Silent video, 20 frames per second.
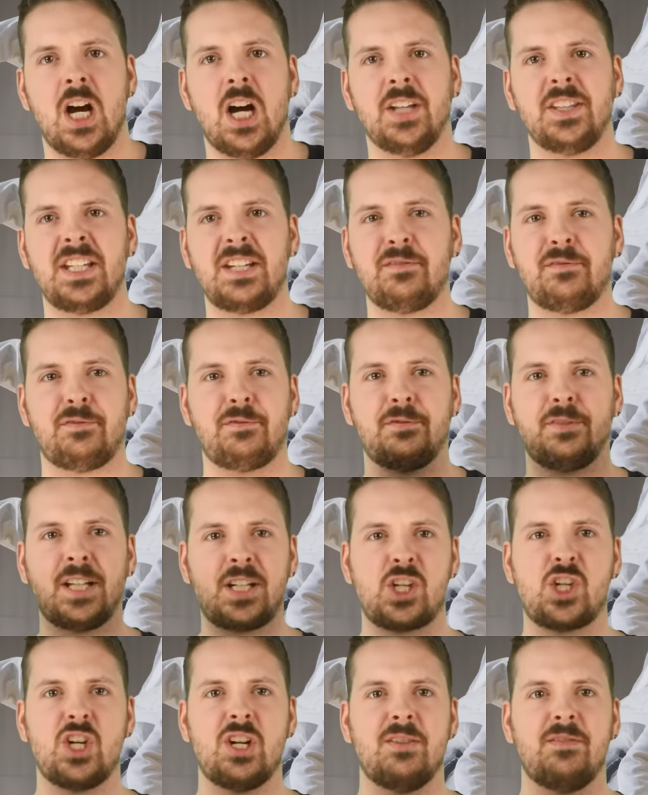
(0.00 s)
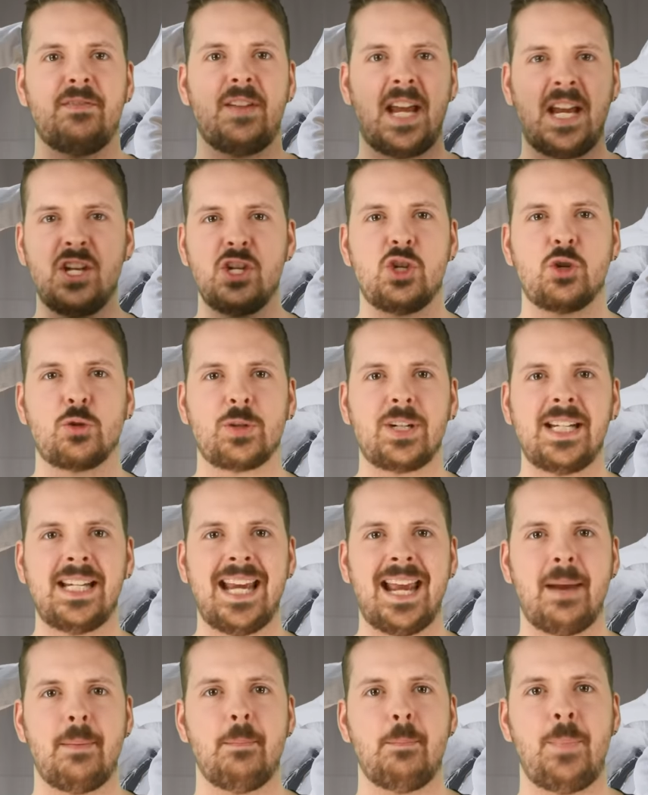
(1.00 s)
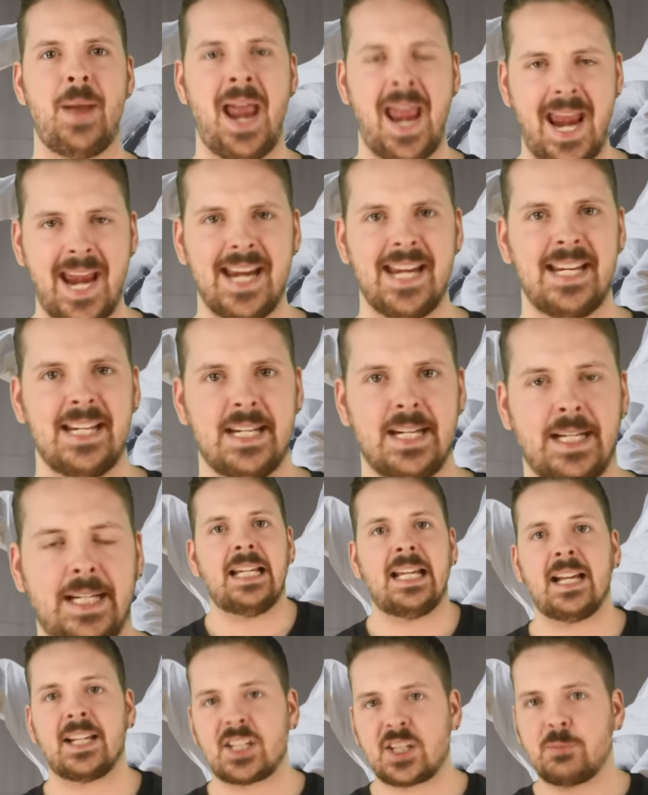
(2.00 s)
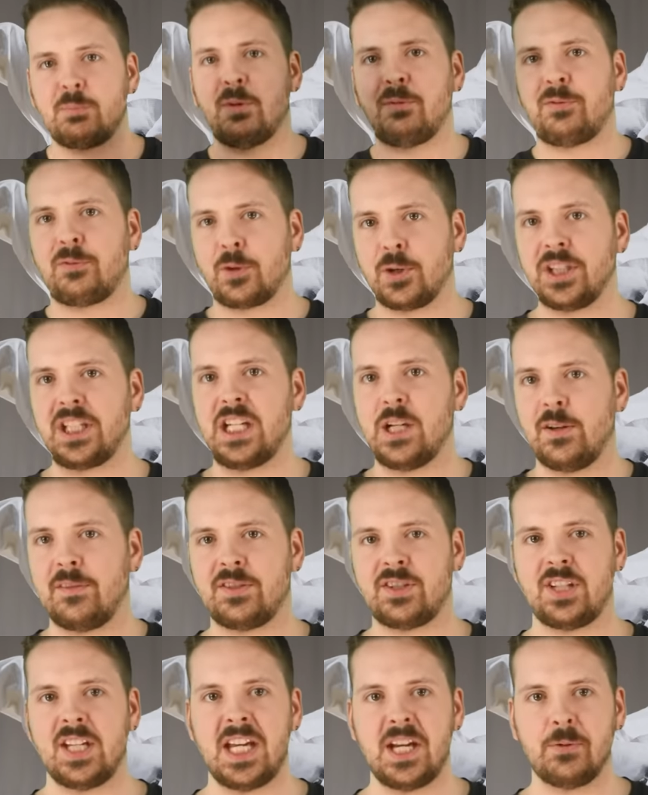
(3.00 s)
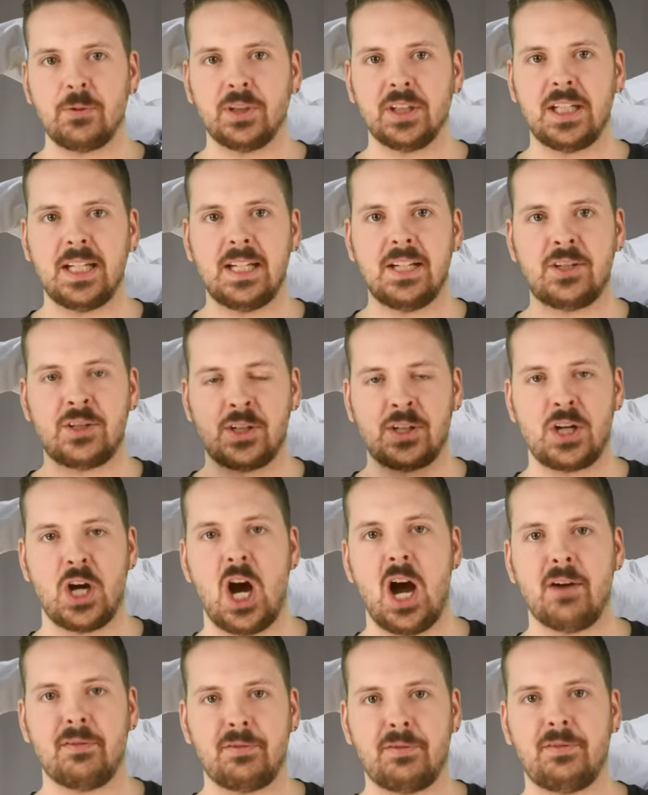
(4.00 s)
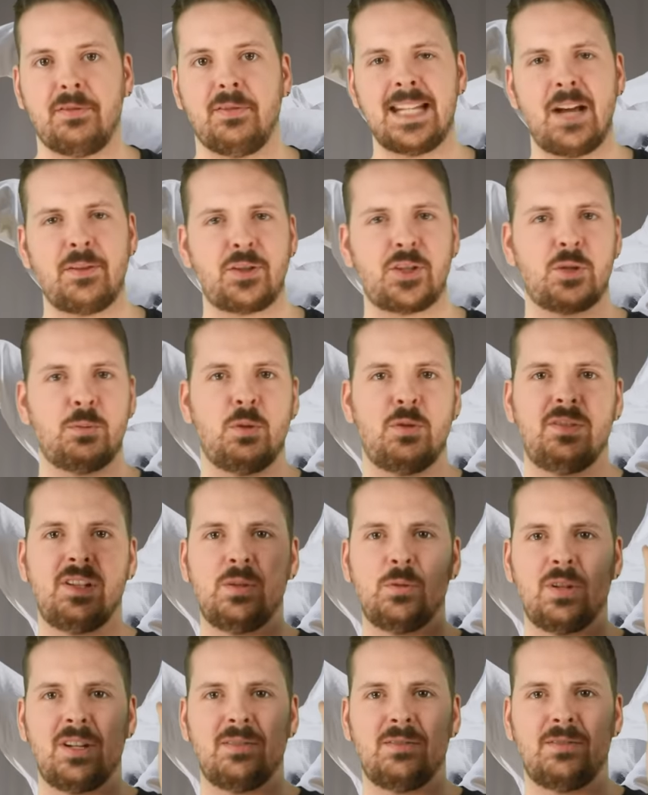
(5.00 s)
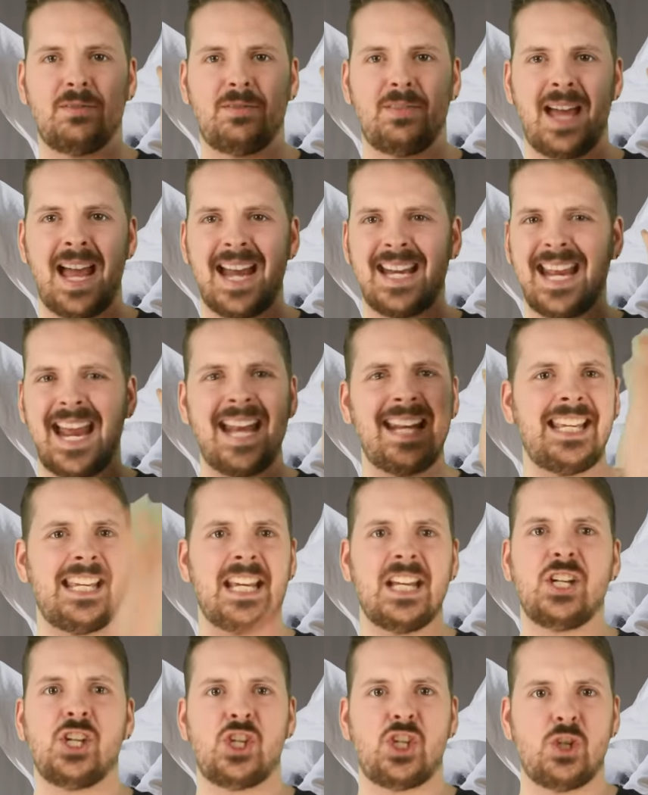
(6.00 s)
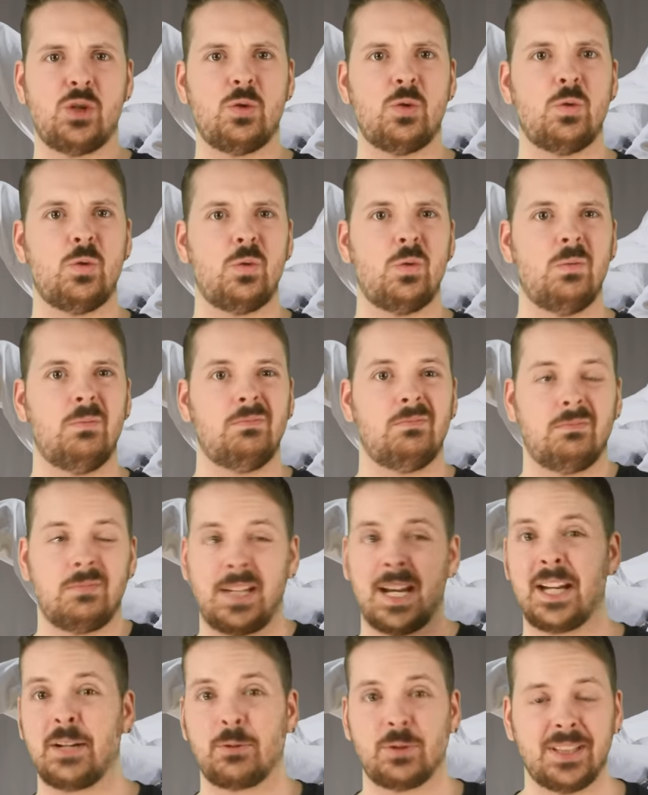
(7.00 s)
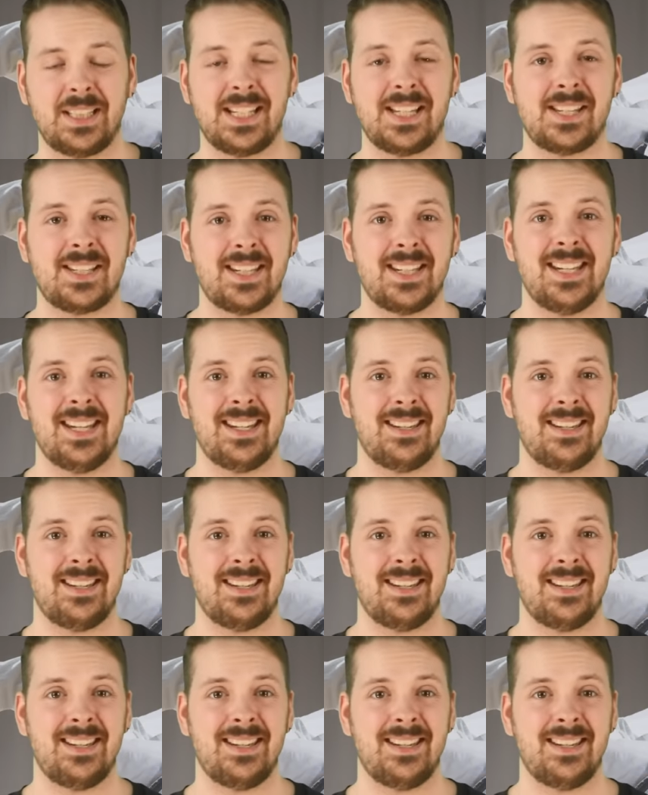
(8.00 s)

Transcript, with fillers: on the infliction of injury and pain. Yeah, this is before the UFC really took off. Doubt this movie would have had any issue getting released